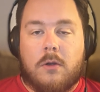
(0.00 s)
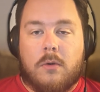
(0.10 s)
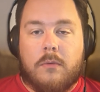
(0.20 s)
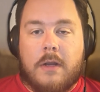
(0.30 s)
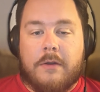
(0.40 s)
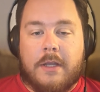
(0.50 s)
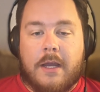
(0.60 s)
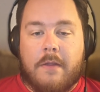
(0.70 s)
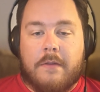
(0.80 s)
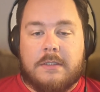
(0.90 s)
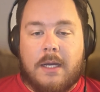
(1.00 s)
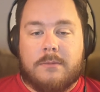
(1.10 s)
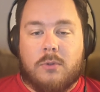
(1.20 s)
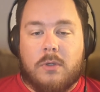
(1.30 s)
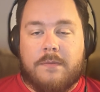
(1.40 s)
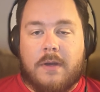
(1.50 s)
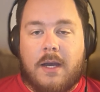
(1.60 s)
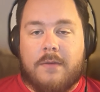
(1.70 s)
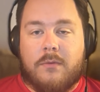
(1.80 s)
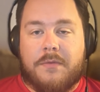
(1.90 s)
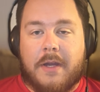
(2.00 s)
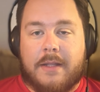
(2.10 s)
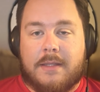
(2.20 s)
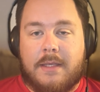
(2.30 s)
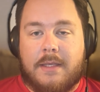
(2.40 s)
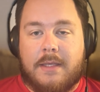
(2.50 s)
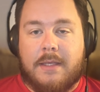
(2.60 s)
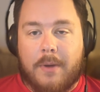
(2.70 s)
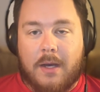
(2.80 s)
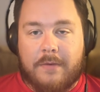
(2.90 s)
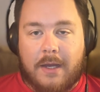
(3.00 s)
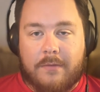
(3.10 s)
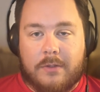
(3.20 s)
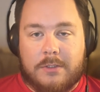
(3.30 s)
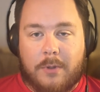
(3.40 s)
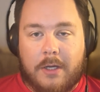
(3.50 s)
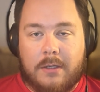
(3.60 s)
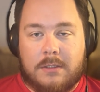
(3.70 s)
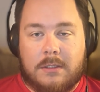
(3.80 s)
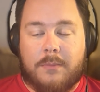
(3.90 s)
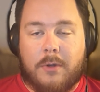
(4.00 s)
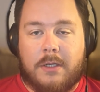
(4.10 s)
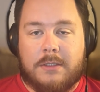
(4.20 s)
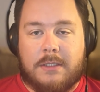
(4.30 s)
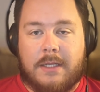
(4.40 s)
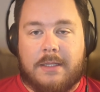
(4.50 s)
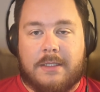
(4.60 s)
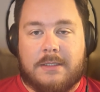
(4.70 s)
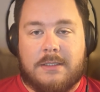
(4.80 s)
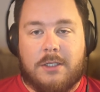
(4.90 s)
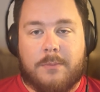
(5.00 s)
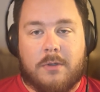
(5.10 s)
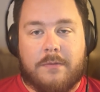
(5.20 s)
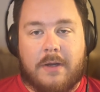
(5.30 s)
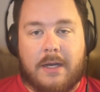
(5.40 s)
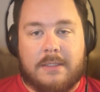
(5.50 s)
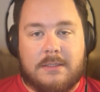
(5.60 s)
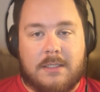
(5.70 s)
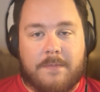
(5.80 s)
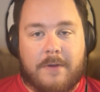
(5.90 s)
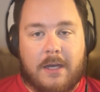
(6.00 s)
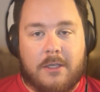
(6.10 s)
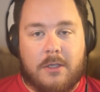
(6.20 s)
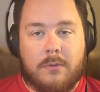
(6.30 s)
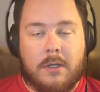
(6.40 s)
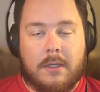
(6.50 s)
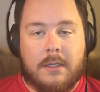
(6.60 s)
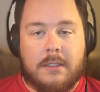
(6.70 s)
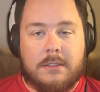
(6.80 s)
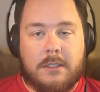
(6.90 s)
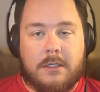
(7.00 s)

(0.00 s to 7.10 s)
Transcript: Rounding out the top 25, we've got the above average players, players that I think still provide some value to their